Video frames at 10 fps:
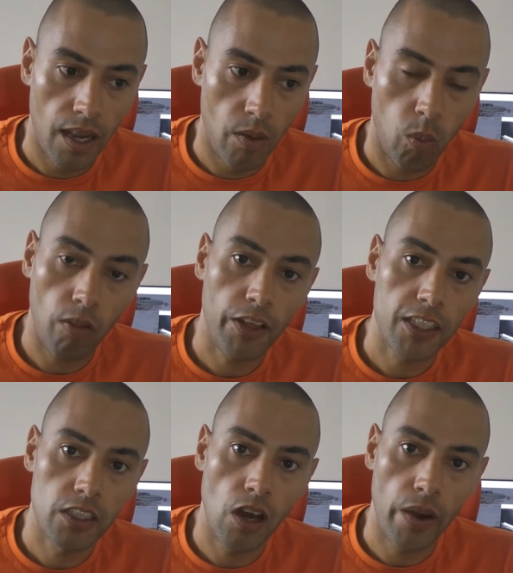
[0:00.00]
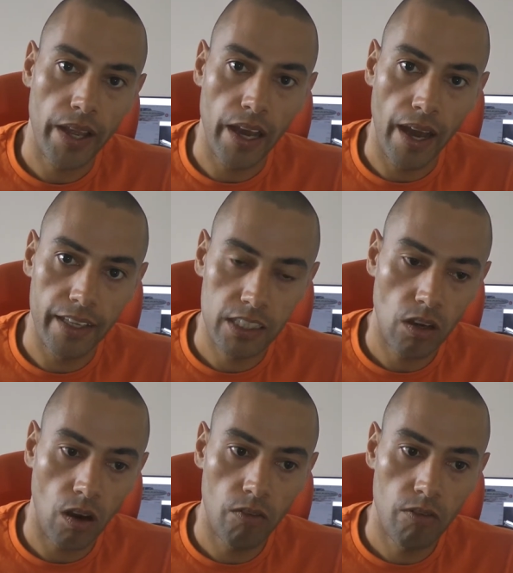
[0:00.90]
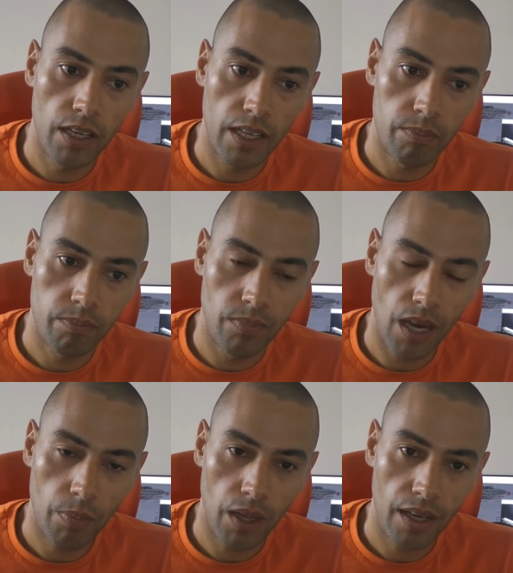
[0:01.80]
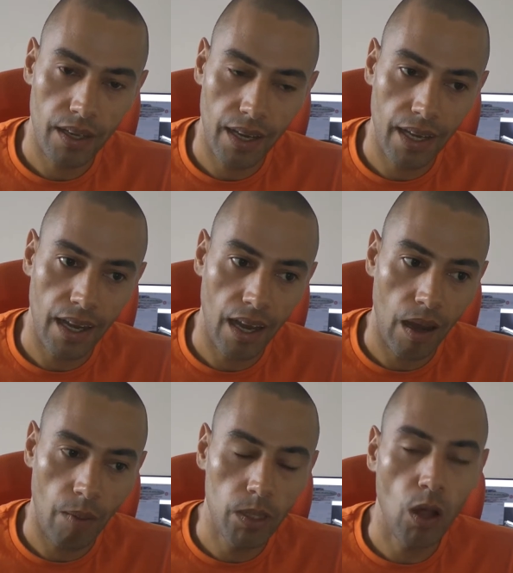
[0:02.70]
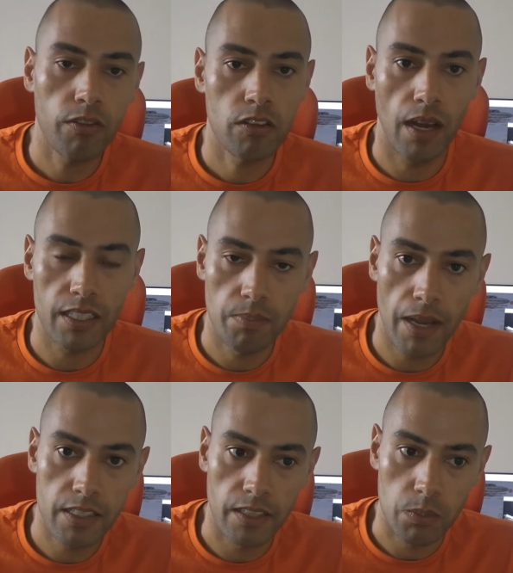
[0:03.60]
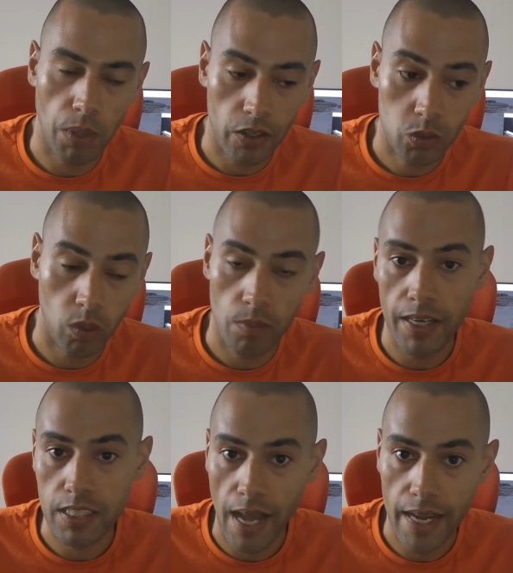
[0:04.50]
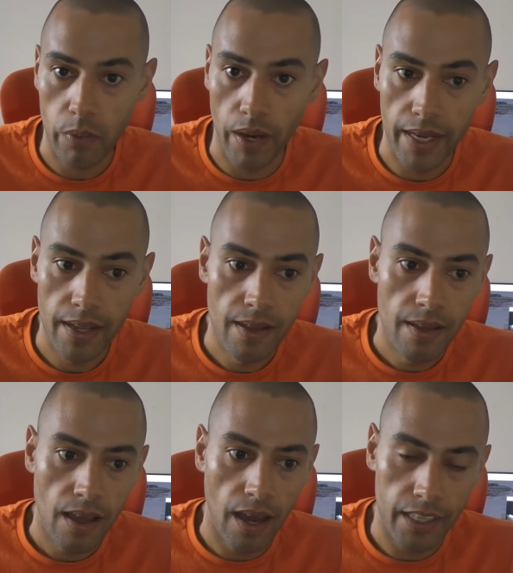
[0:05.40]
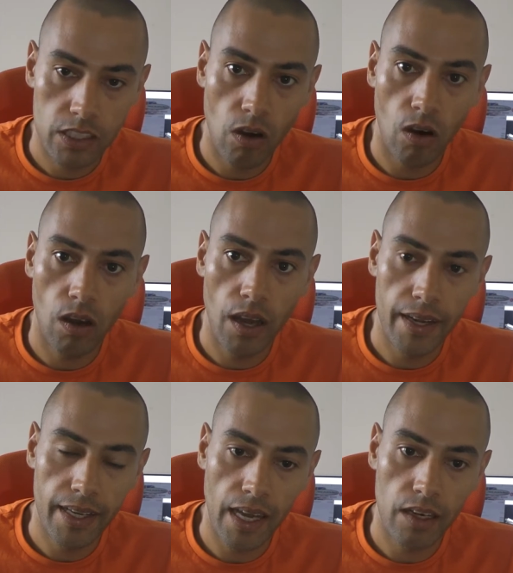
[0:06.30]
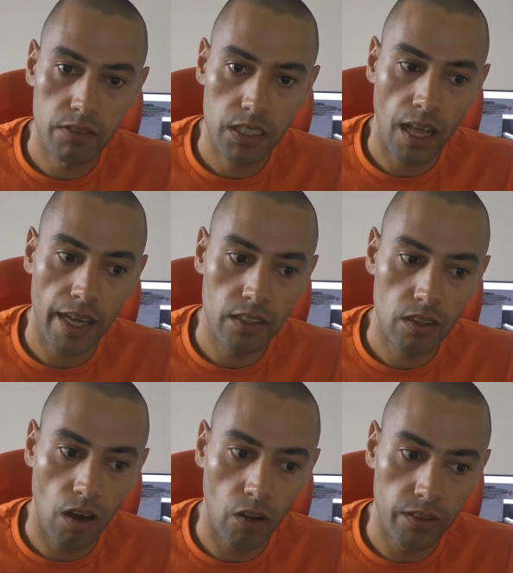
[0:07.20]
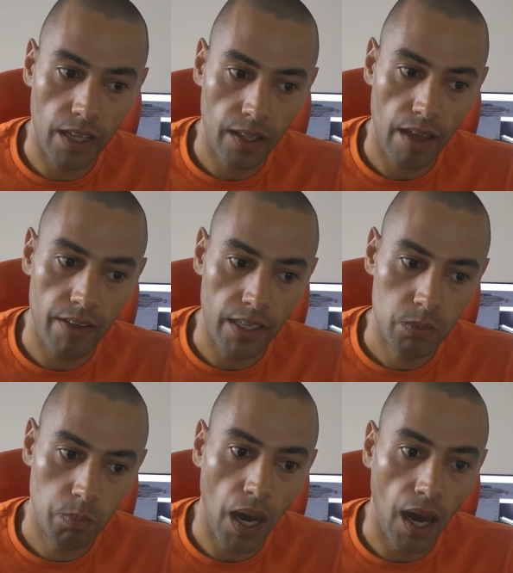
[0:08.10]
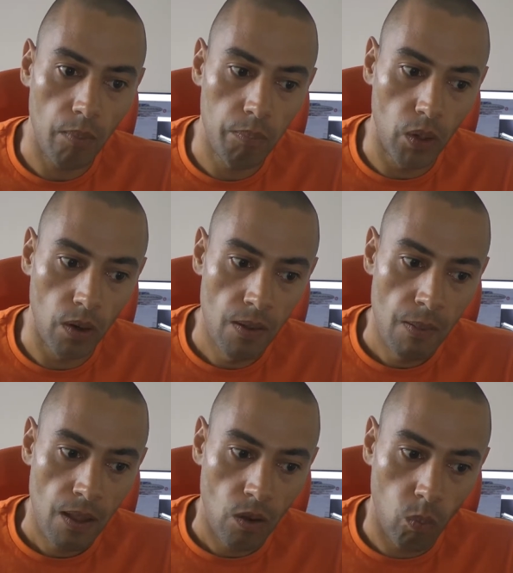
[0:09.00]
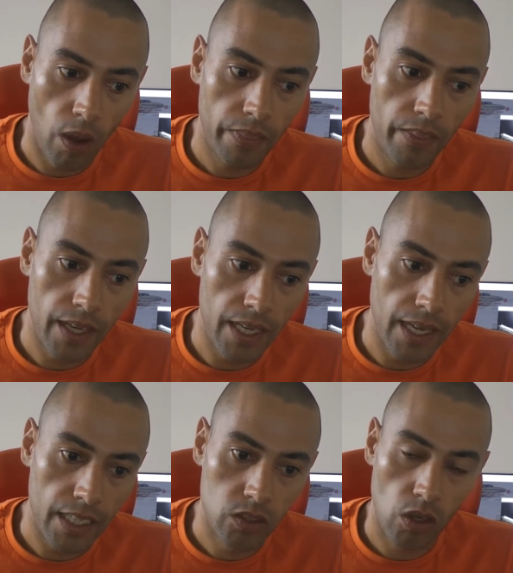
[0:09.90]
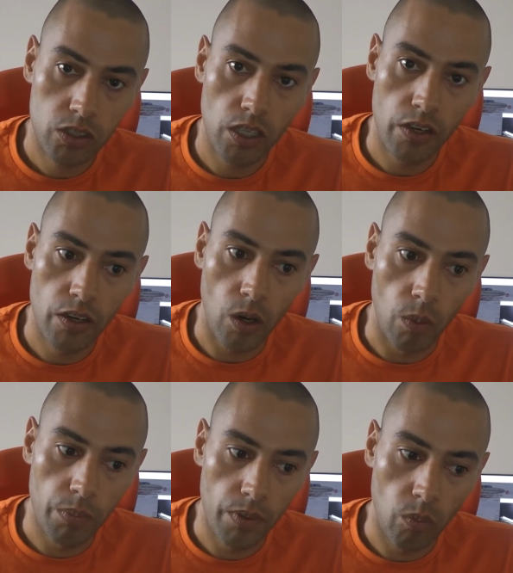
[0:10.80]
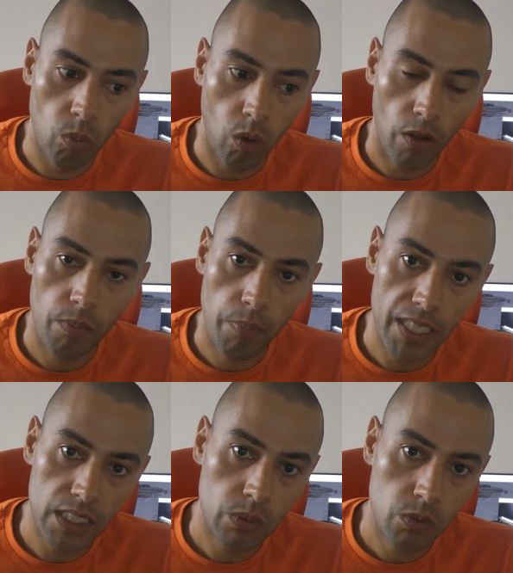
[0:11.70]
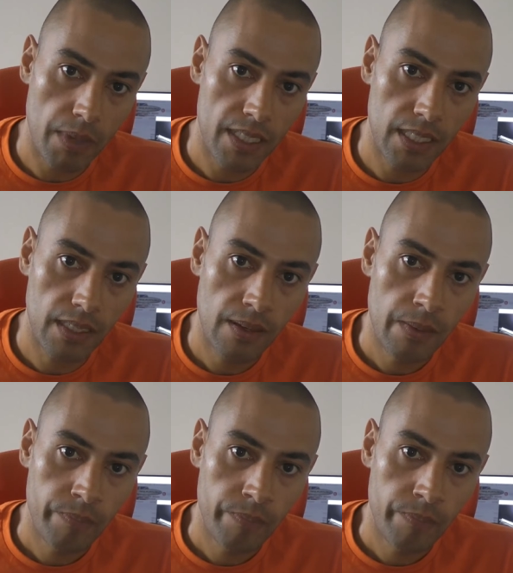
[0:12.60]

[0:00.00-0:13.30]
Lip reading: One thing to note here, and it's not I'm loath to actually mention this, but I just want to mention it anyway, and it's not any kind of slight on Delkevic's part, but when the exhaust turned up, one of the pieces was missing.